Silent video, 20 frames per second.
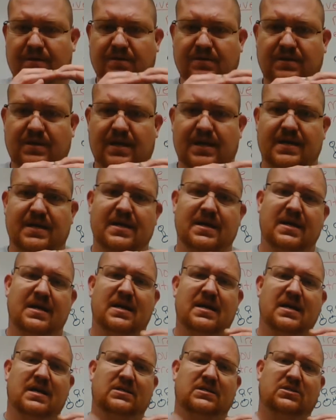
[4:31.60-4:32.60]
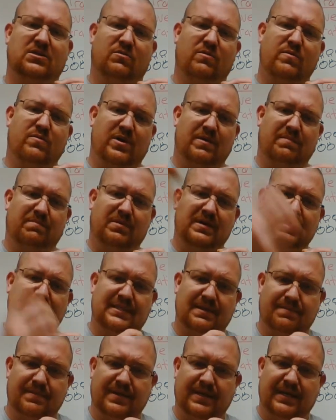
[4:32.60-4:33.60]
okay, so we want to bring
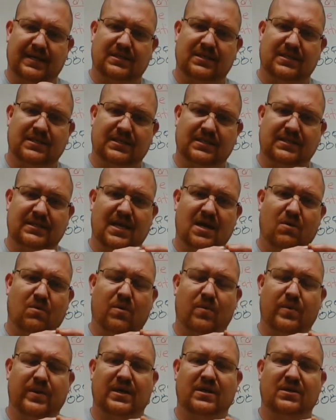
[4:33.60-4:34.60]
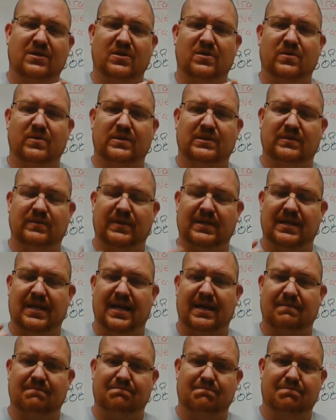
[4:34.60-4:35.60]
something into the cell, what we can do is we can
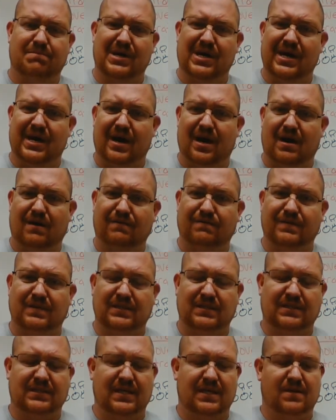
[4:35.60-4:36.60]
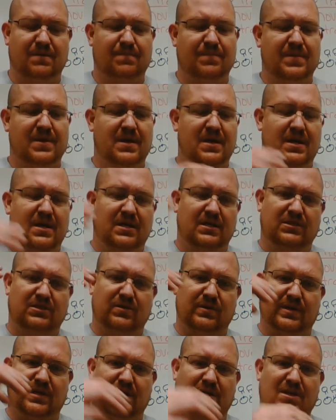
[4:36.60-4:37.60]
like bud off the cell. So it
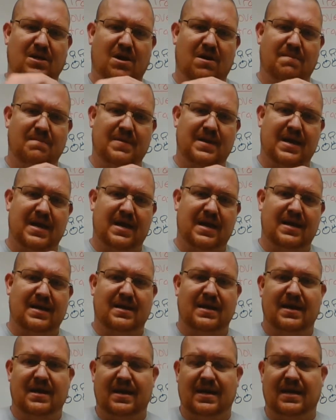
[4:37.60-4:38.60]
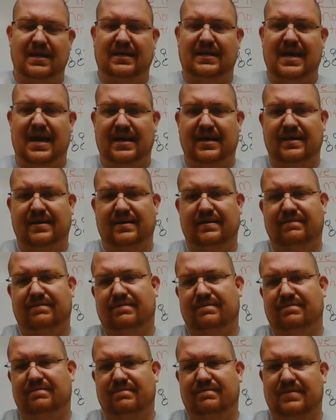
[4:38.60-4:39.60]
could come in and kind of
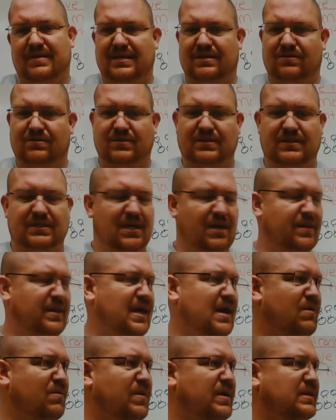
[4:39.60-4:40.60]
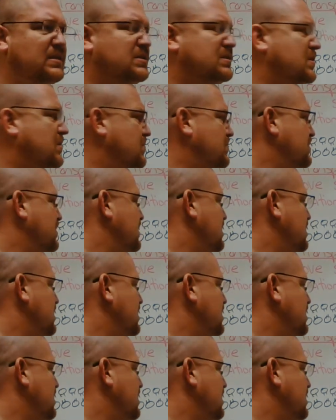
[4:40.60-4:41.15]
enter the cell that way. So